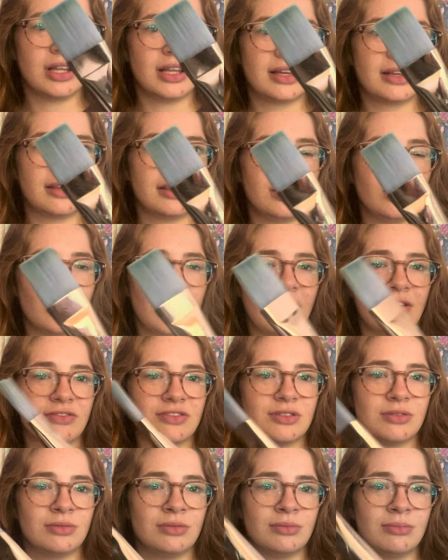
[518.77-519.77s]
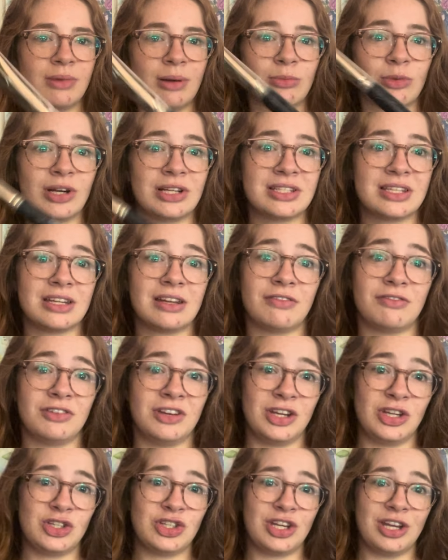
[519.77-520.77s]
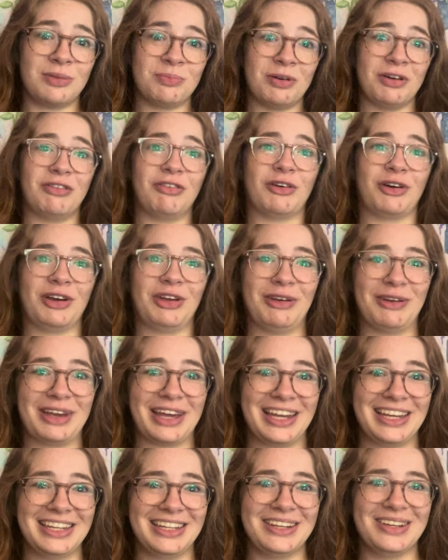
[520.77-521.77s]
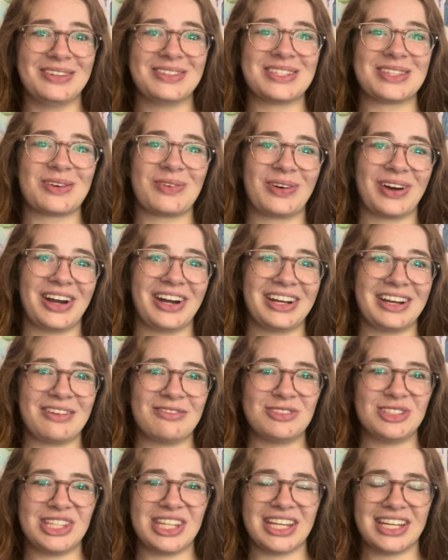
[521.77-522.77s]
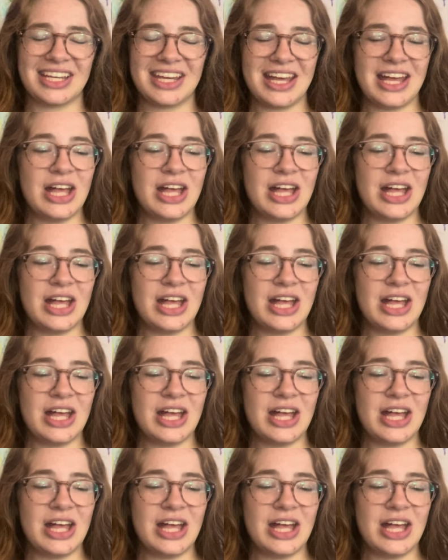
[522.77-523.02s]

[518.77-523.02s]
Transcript: like you have to memorize the definition before you can use the word and everything.